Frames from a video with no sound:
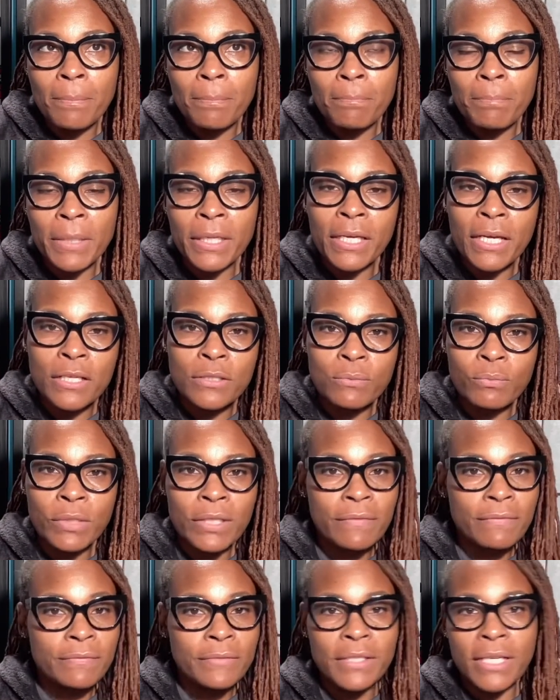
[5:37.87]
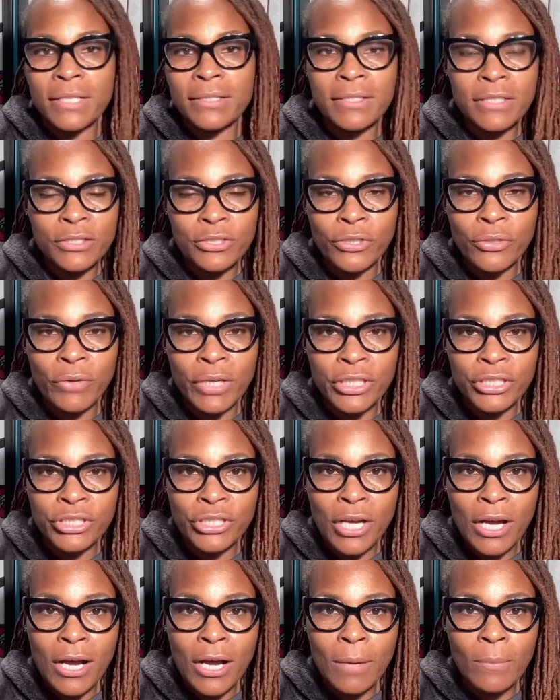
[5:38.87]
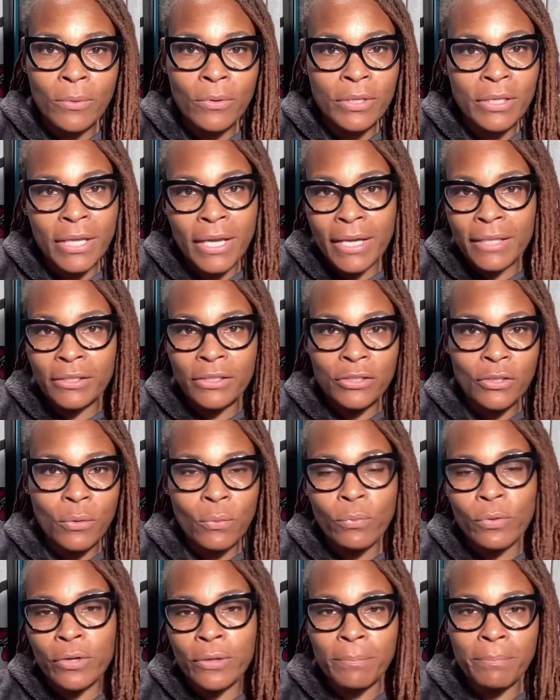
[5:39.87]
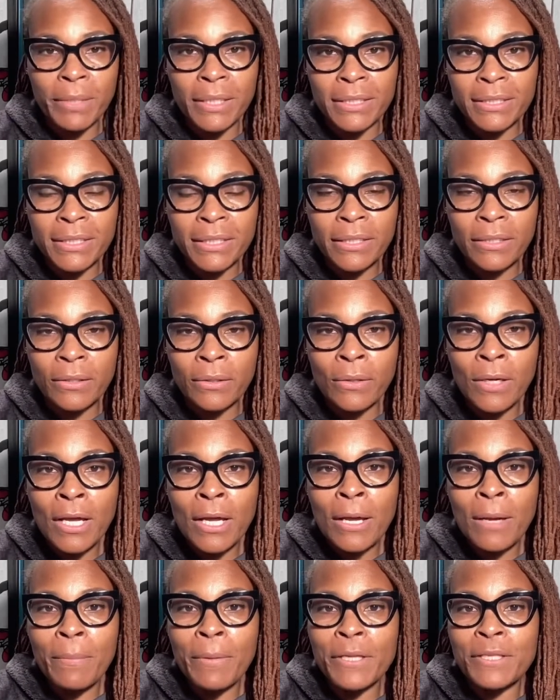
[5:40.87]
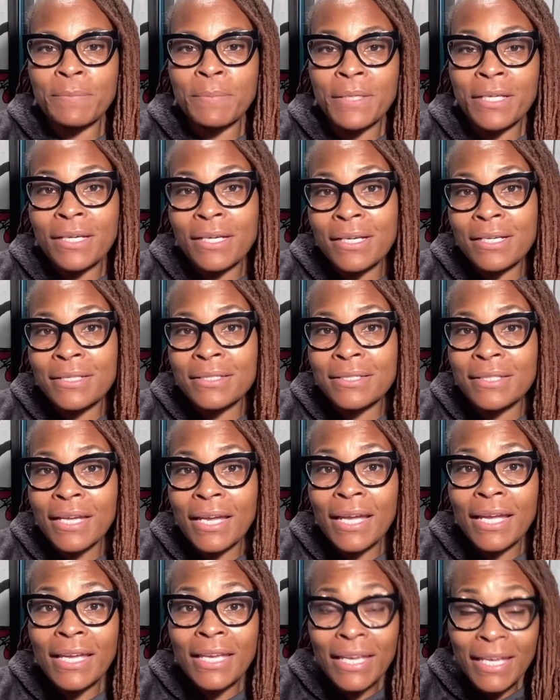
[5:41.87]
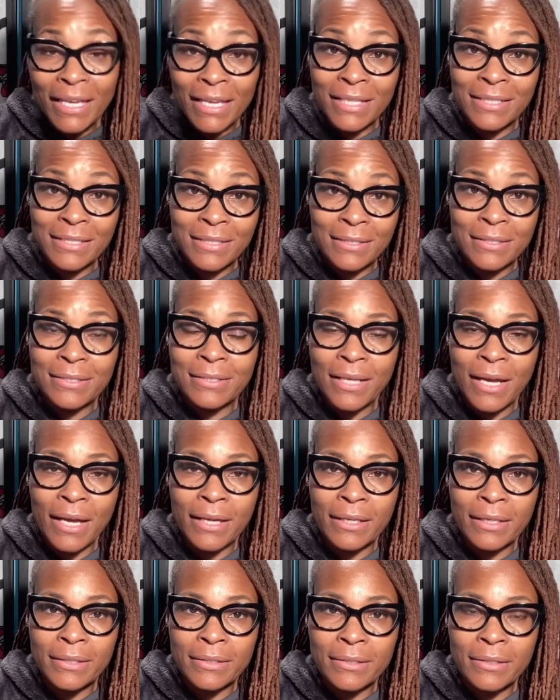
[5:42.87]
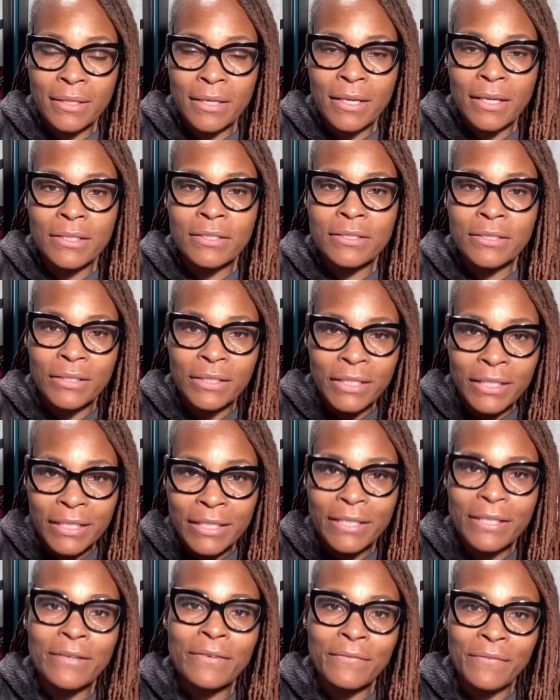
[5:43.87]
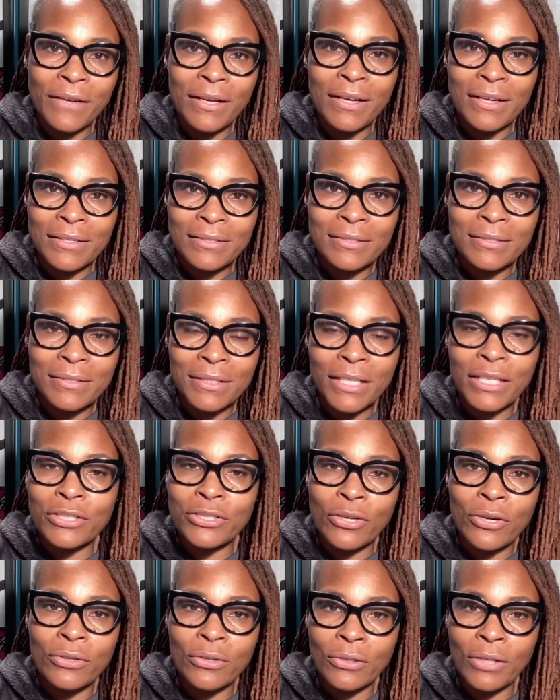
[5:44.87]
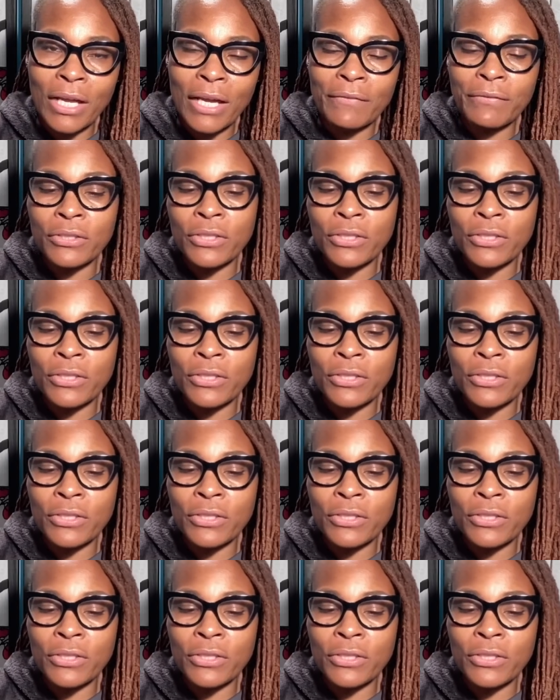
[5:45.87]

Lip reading: because we've done such a great job or that, you know, we're a big deal, but it's because he has decided to give us eternal life.